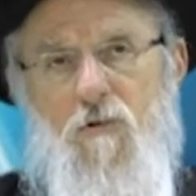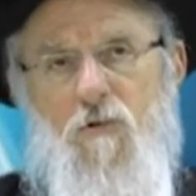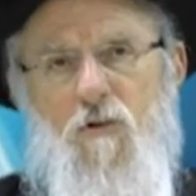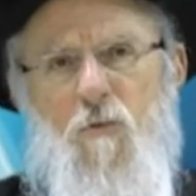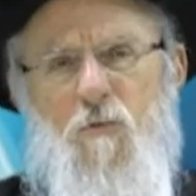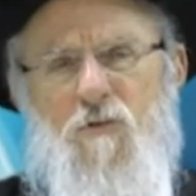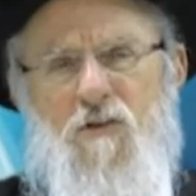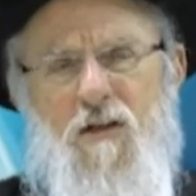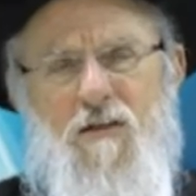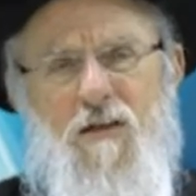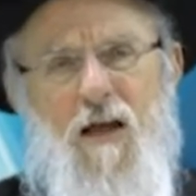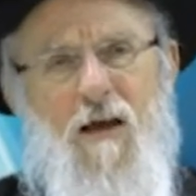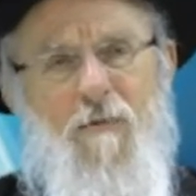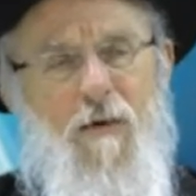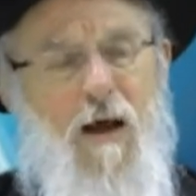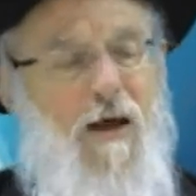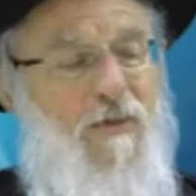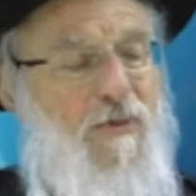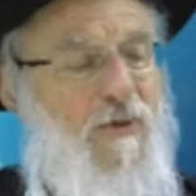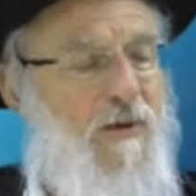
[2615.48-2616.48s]
There was a
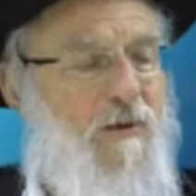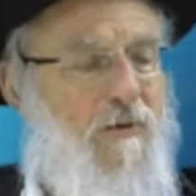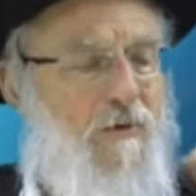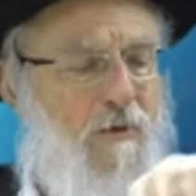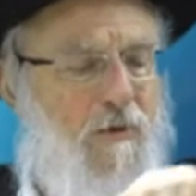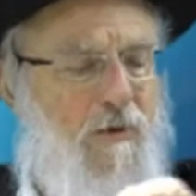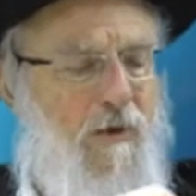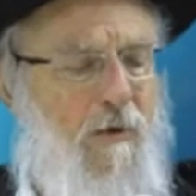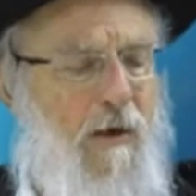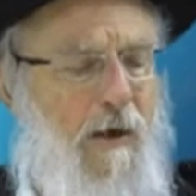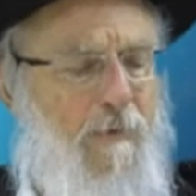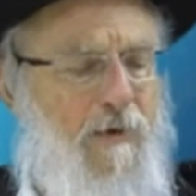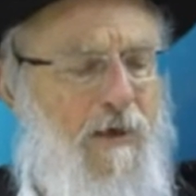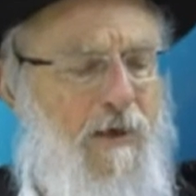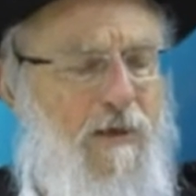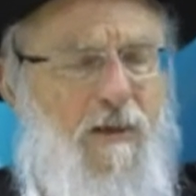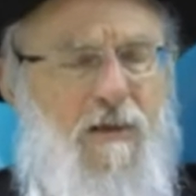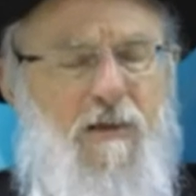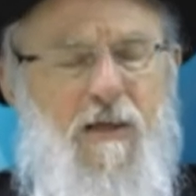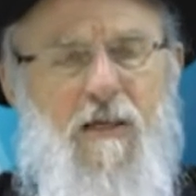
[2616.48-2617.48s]
time, I think that I'm
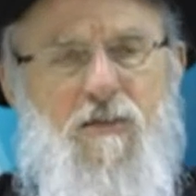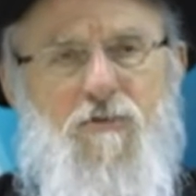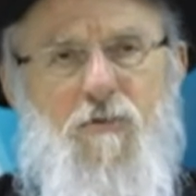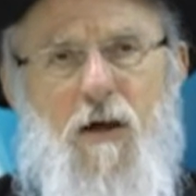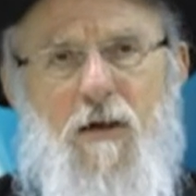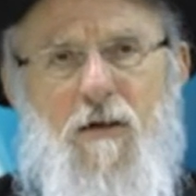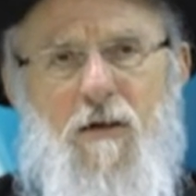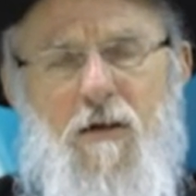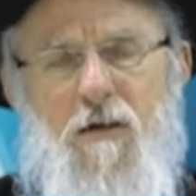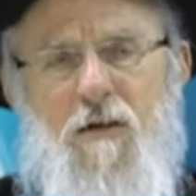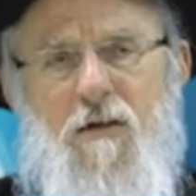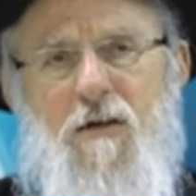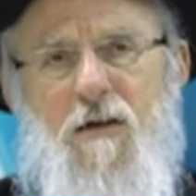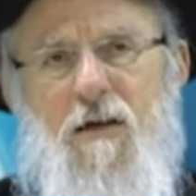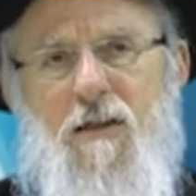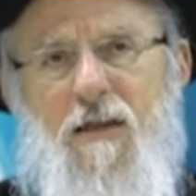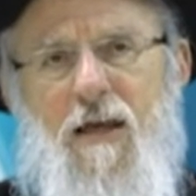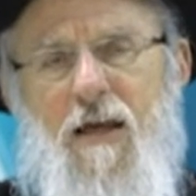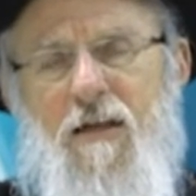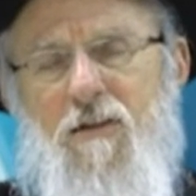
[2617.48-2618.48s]
getting the dates right,
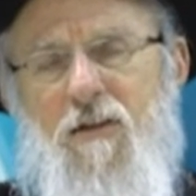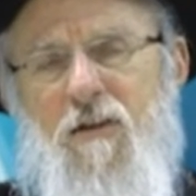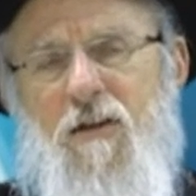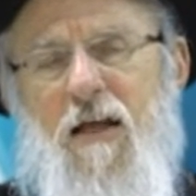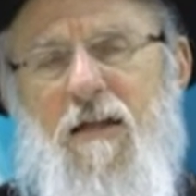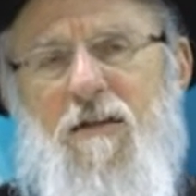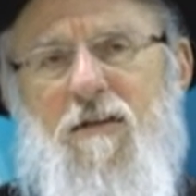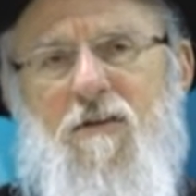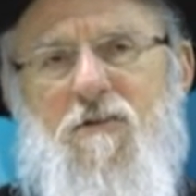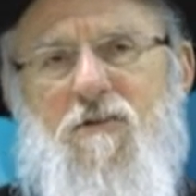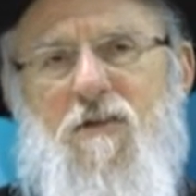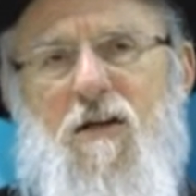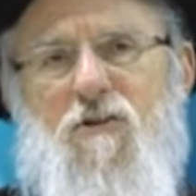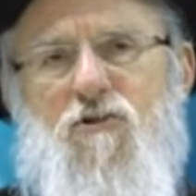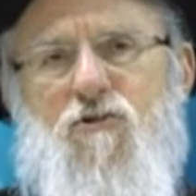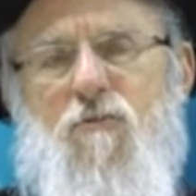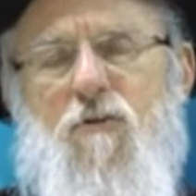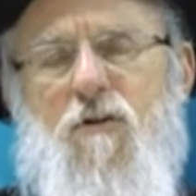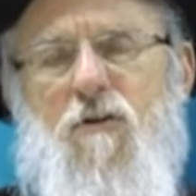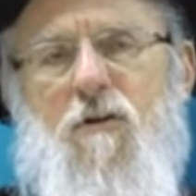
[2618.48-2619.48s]
in the end of the 19th
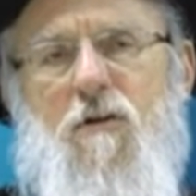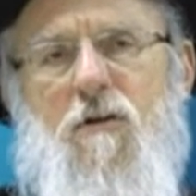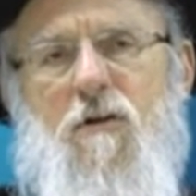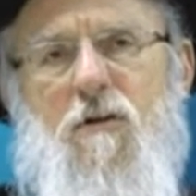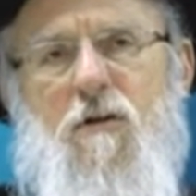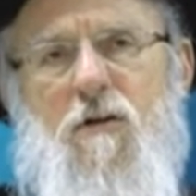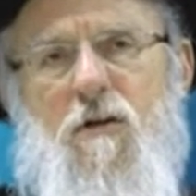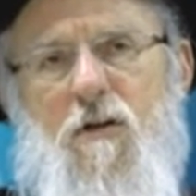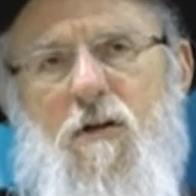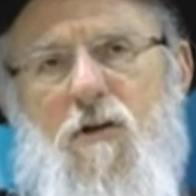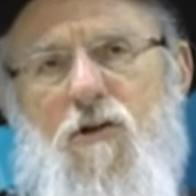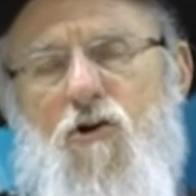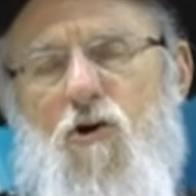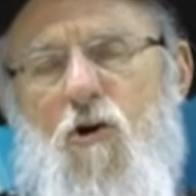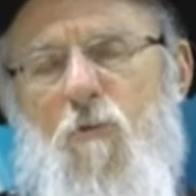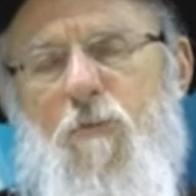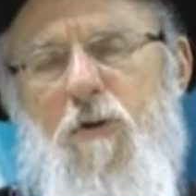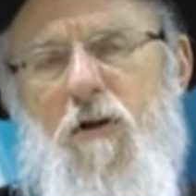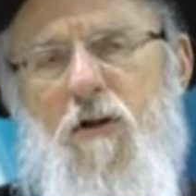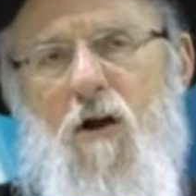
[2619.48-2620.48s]
century,
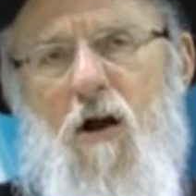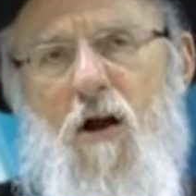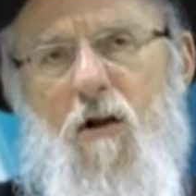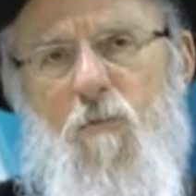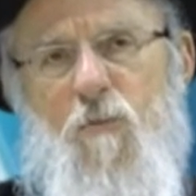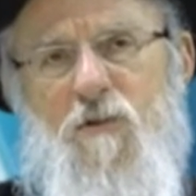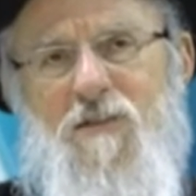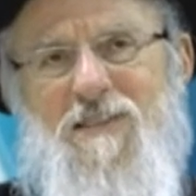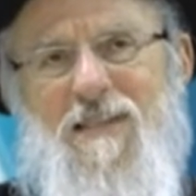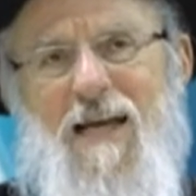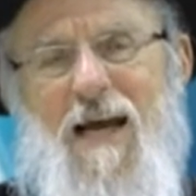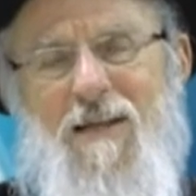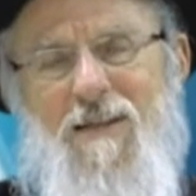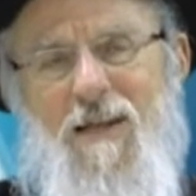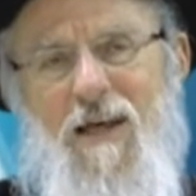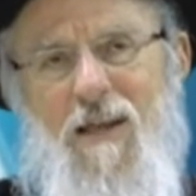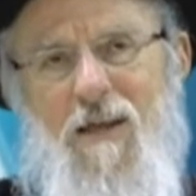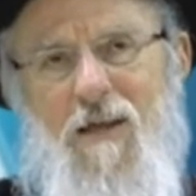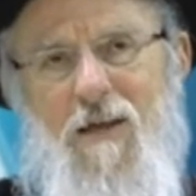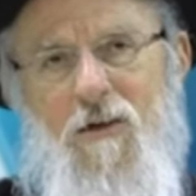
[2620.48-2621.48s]
European art was
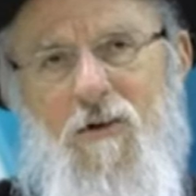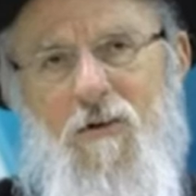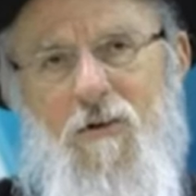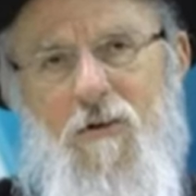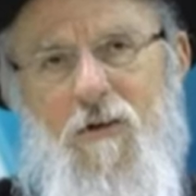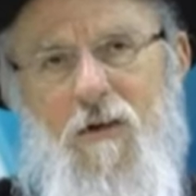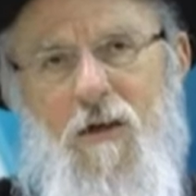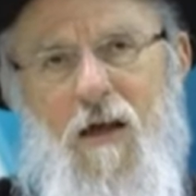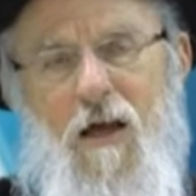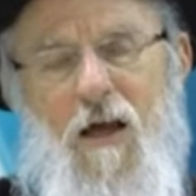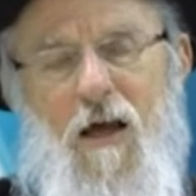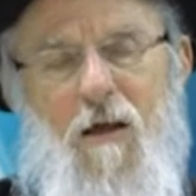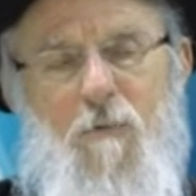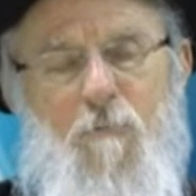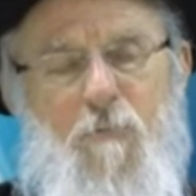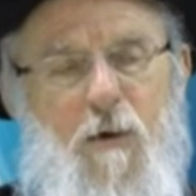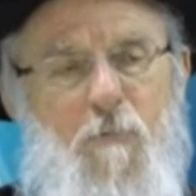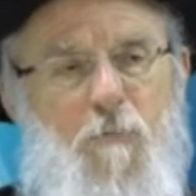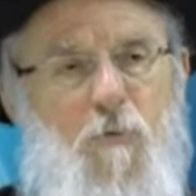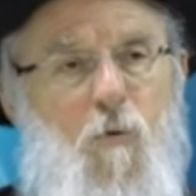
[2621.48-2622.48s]
stagnating,
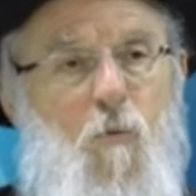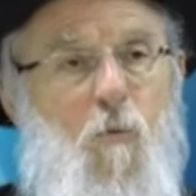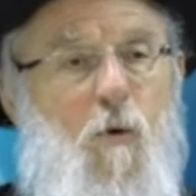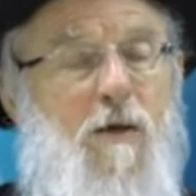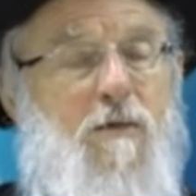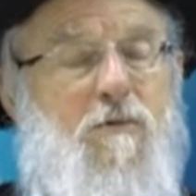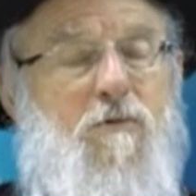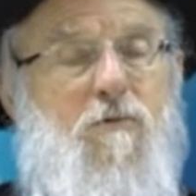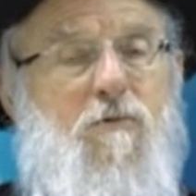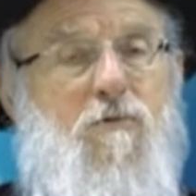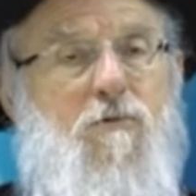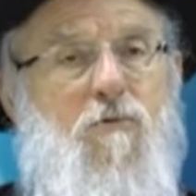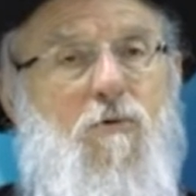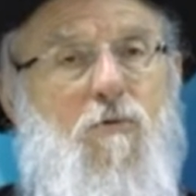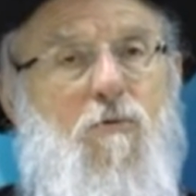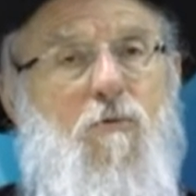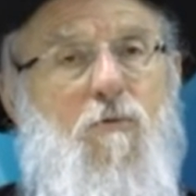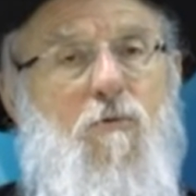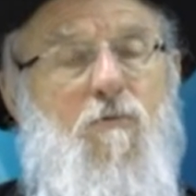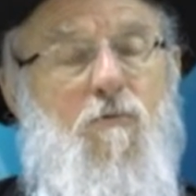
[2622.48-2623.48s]
and people went
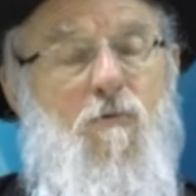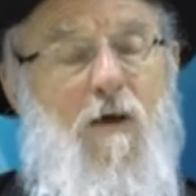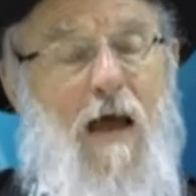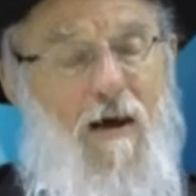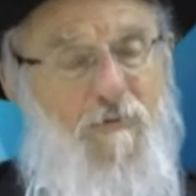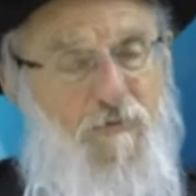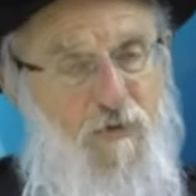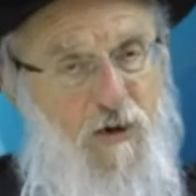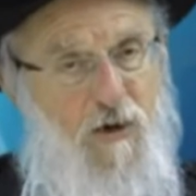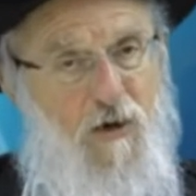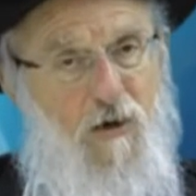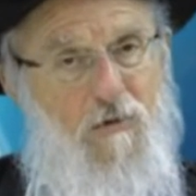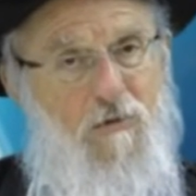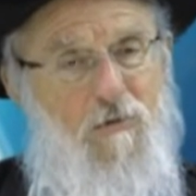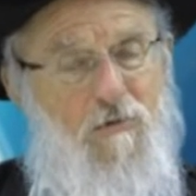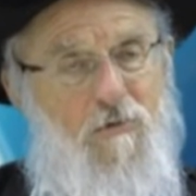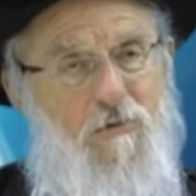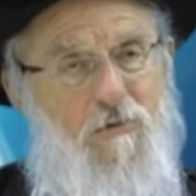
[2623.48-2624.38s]
to Africa